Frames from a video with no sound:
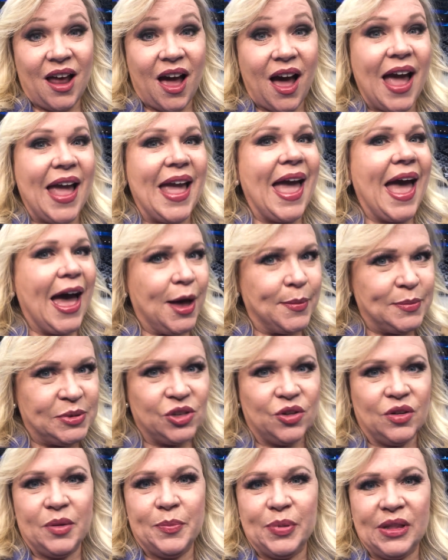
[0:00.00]
I
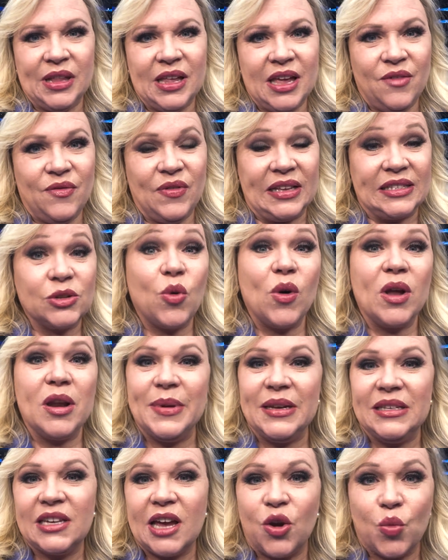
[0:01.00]
absolutely believe it's going to
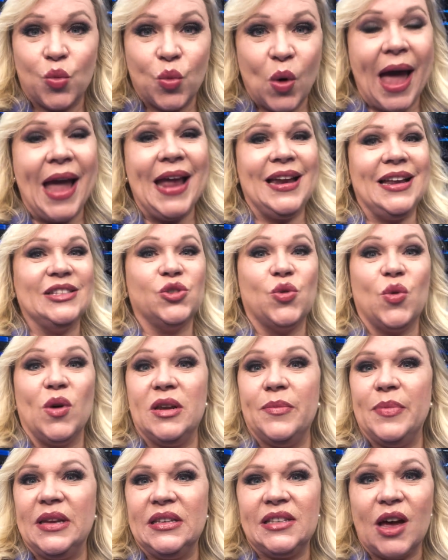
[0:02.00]
be done right, it's going to
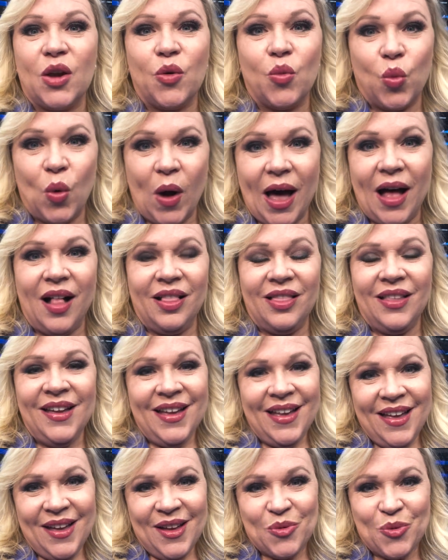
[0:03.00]
be done well.
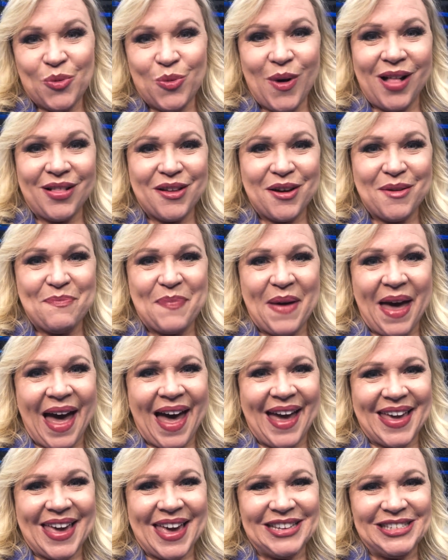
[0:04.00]
Welcome back,
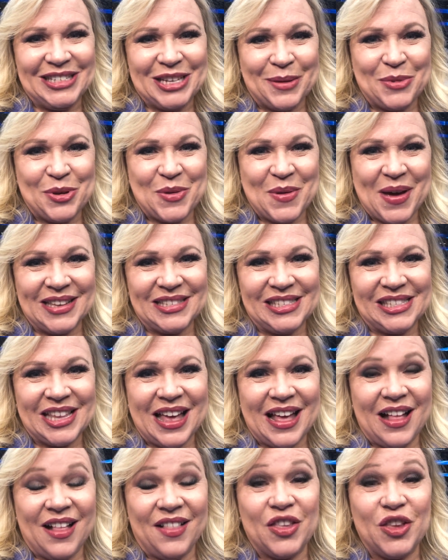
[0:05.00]

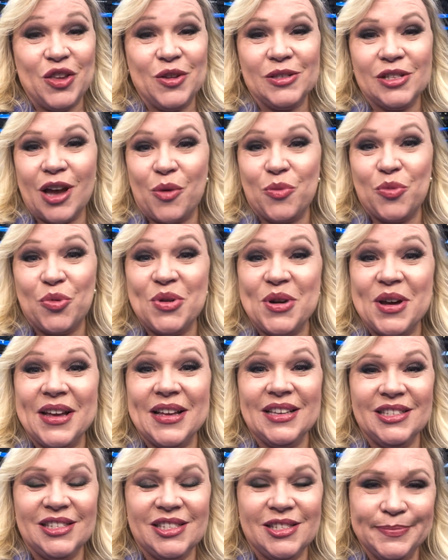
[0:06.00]
NWSL, the Utah
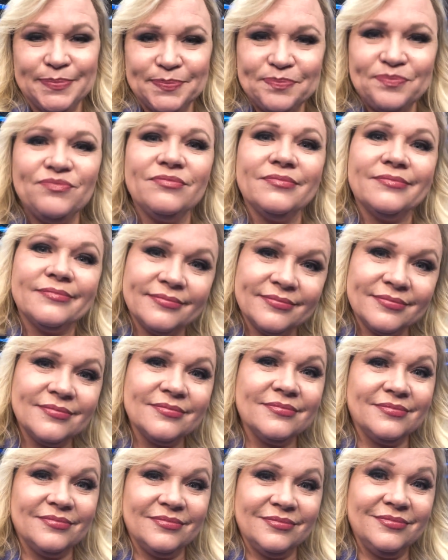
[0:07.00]
Royals,
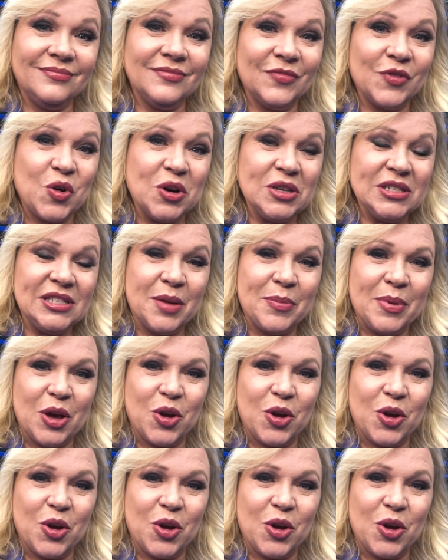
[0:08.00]
for Sylvie